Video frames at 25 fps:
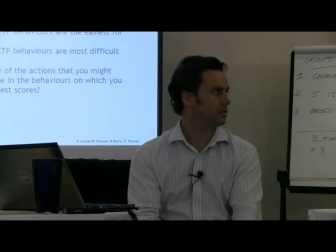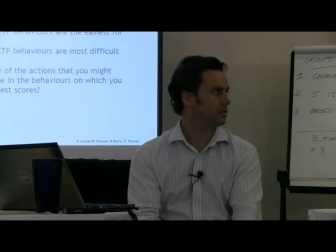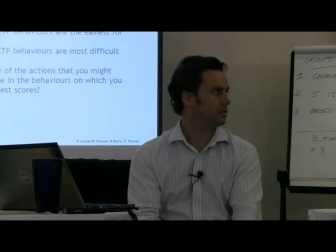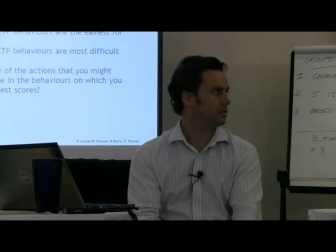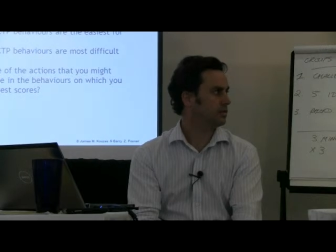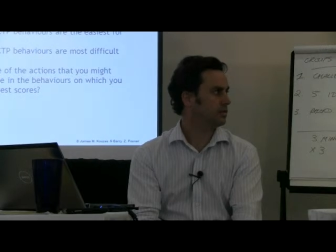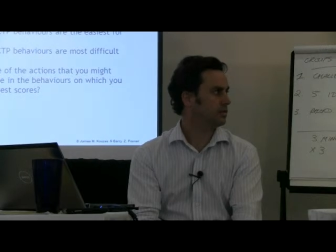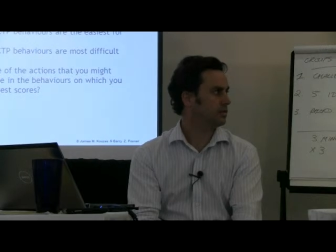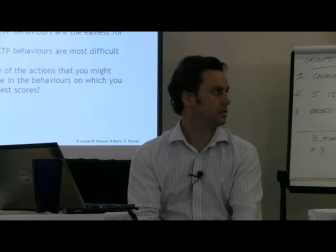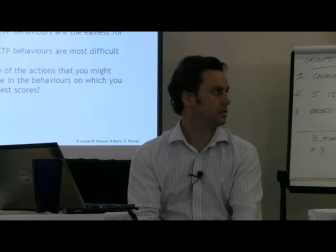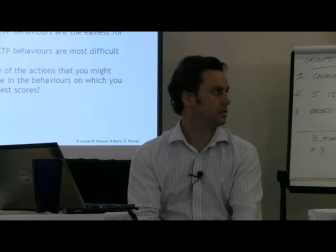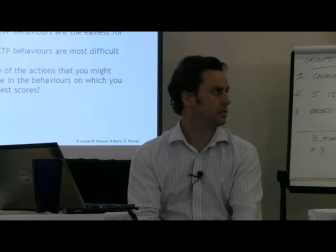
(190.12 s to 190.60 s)

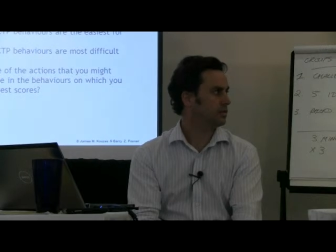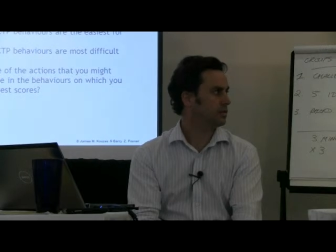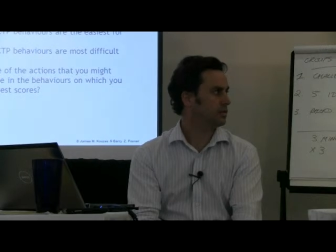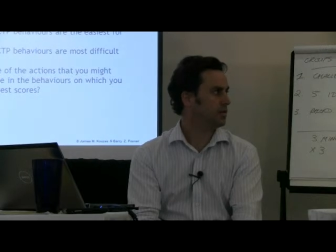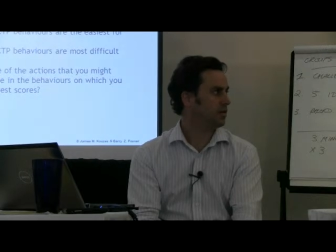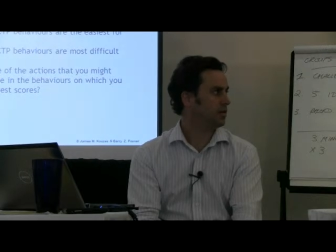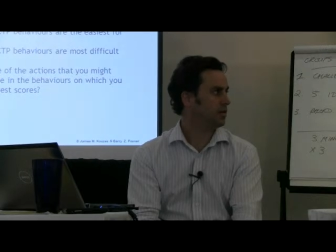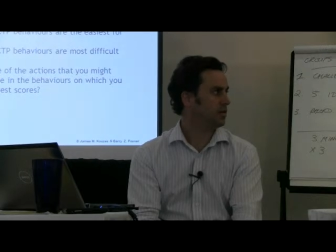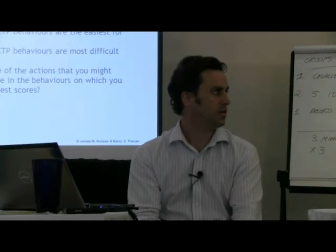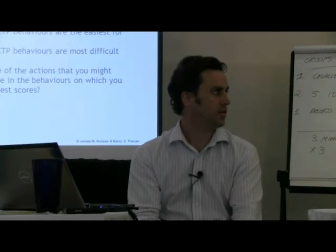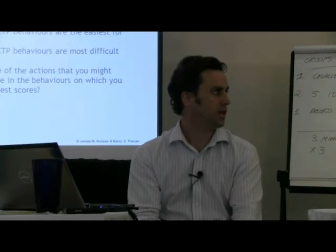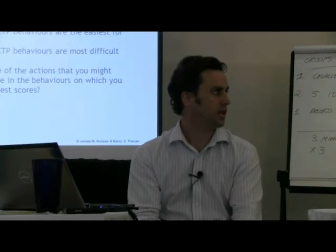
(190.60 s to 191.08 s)
Just
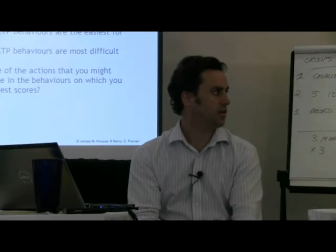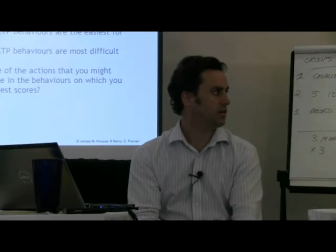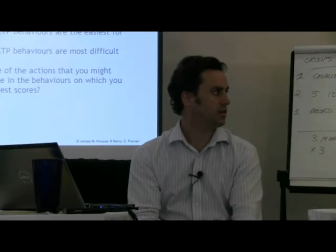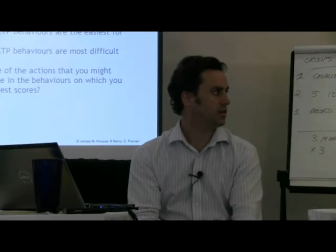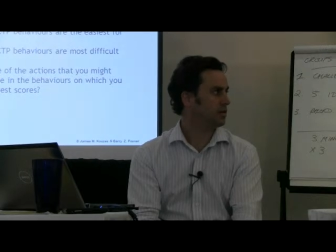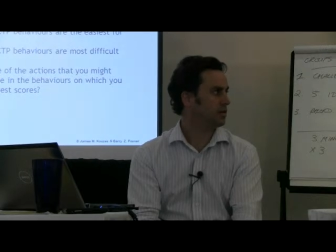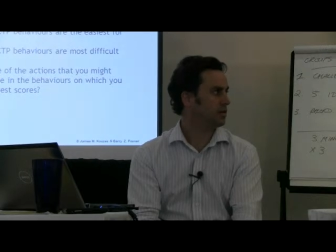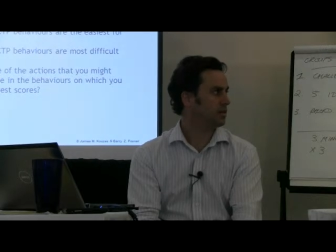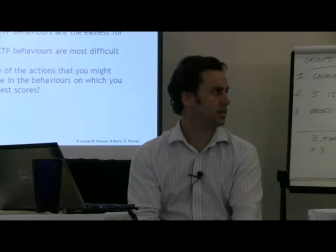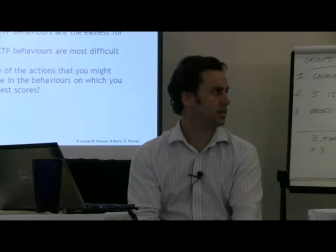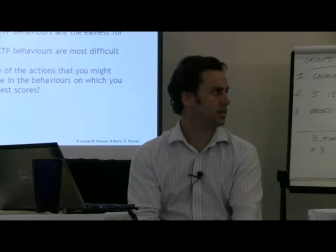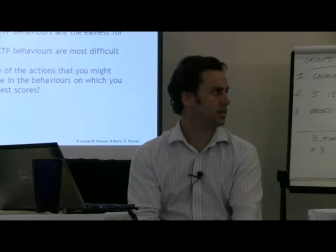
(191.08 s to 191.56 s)
considering
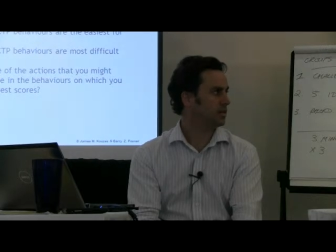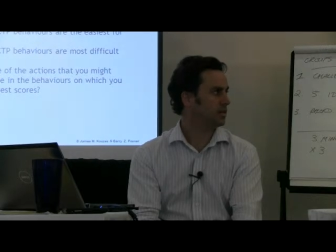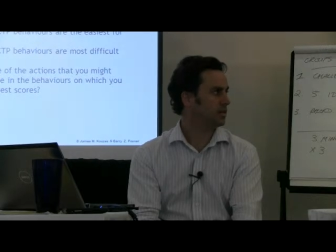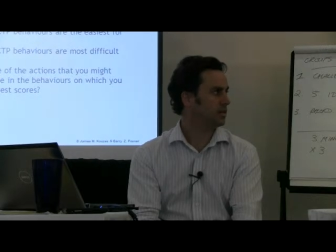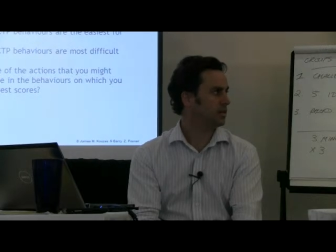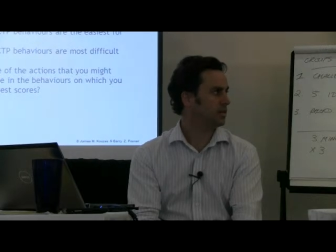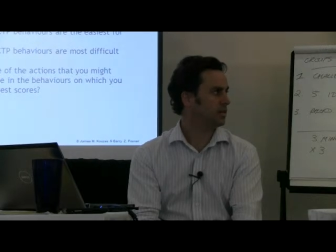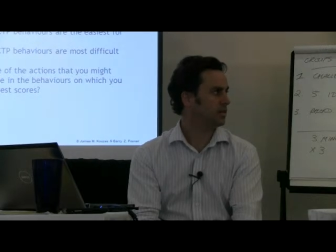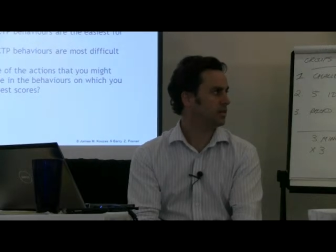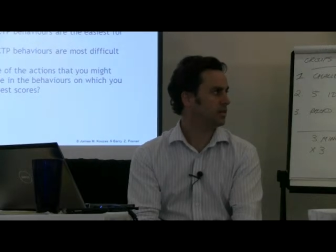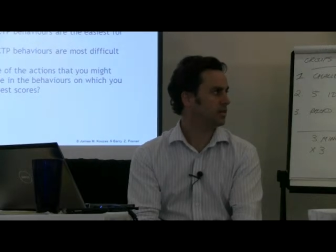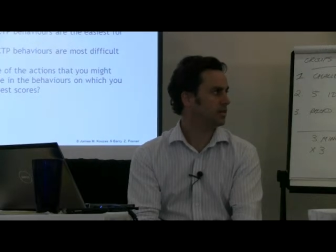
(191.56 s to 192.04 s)
editing it
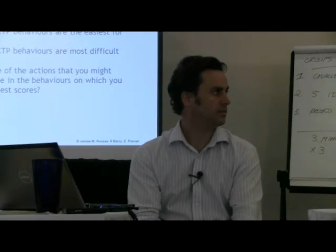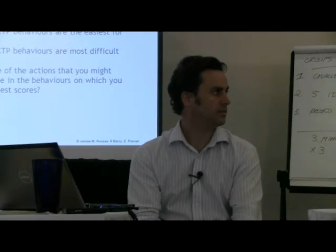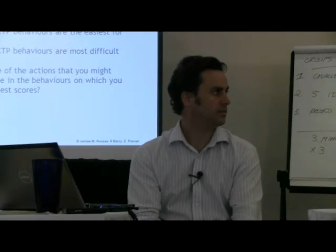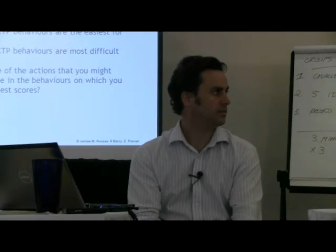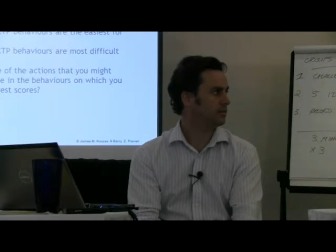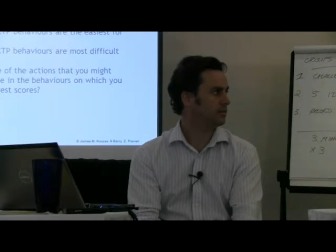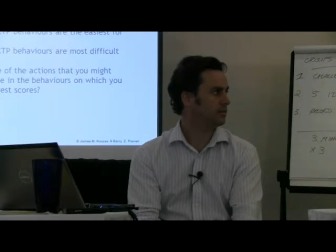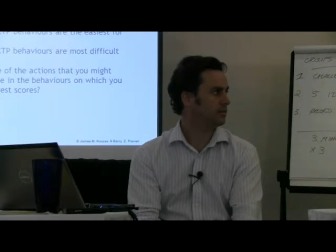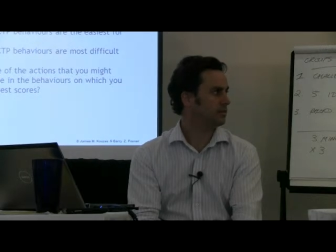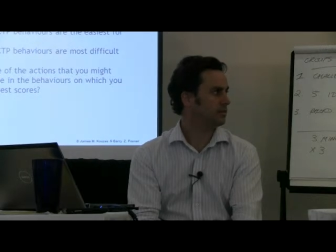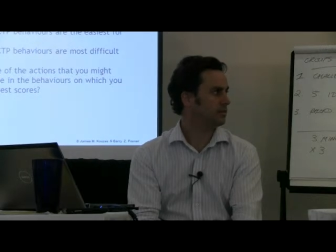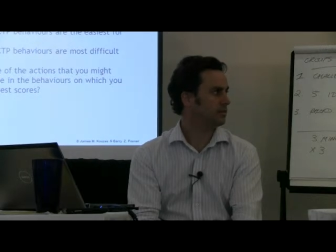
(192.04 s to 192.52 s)
now.
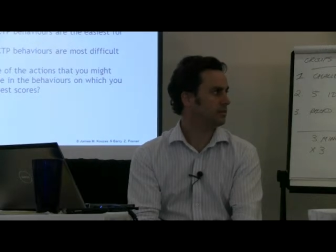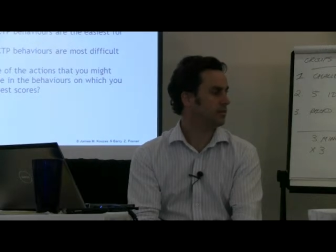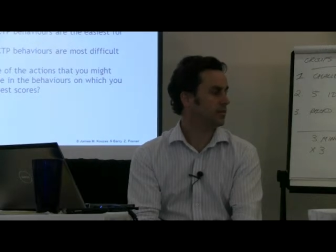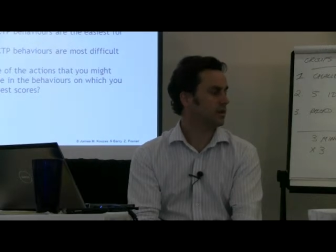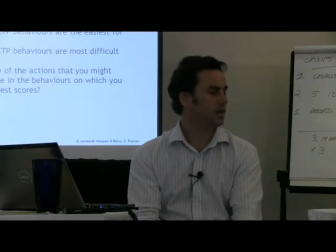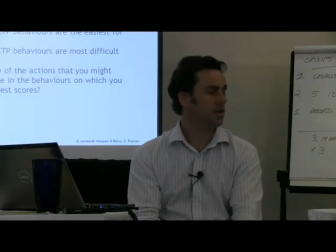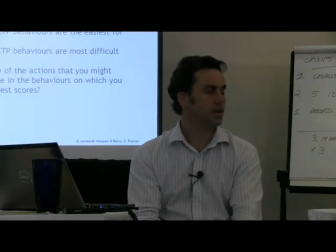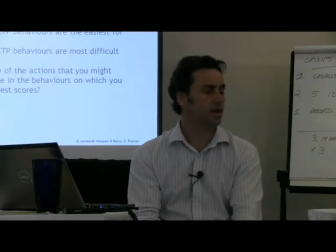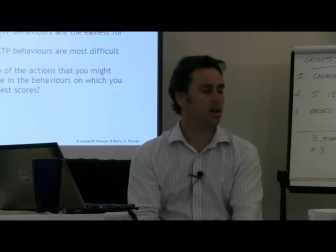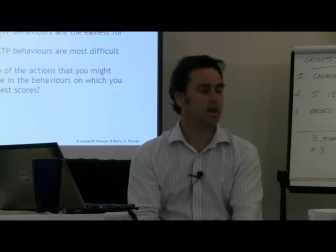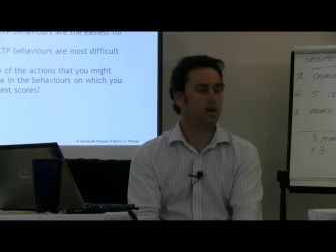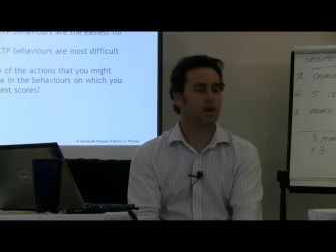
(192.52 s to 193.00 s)

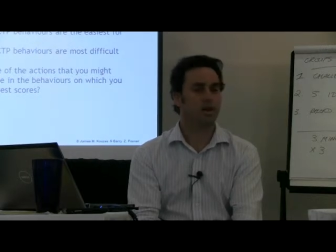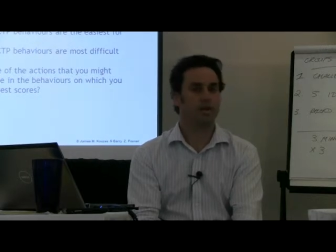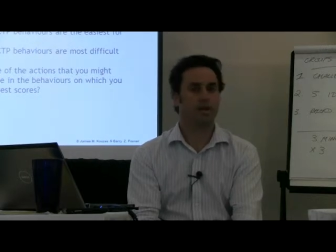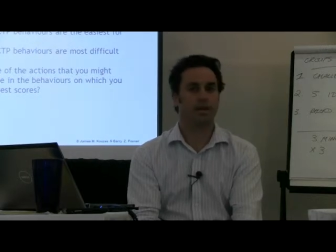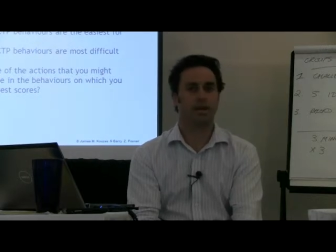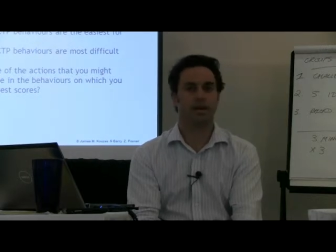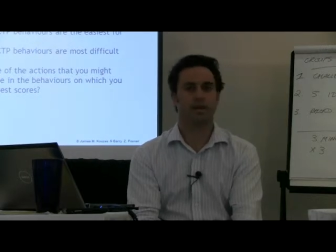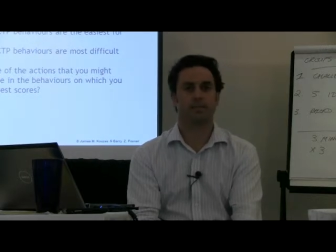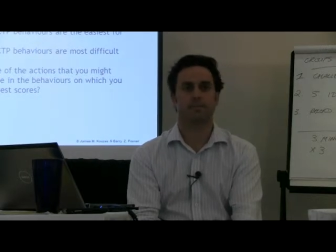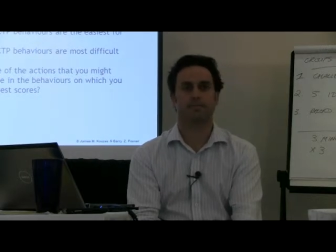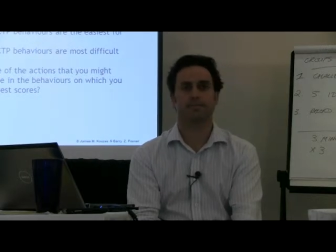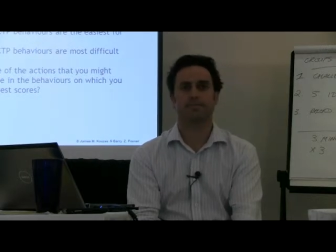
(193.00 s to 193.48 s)
Oh
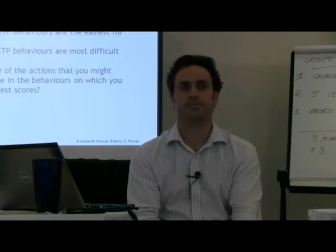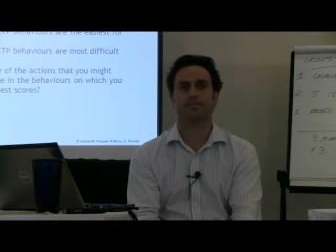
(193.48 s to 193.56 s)
yeah.